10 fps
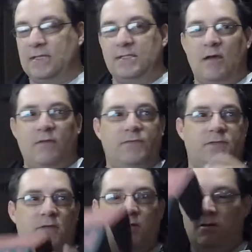itself,
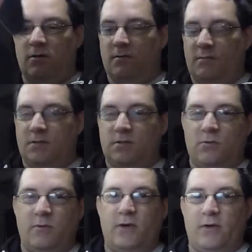so um, look, you see
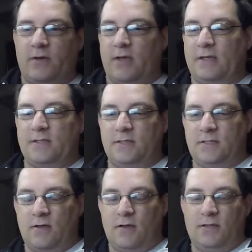what we've got gets
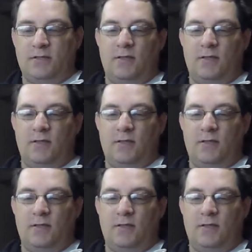inside,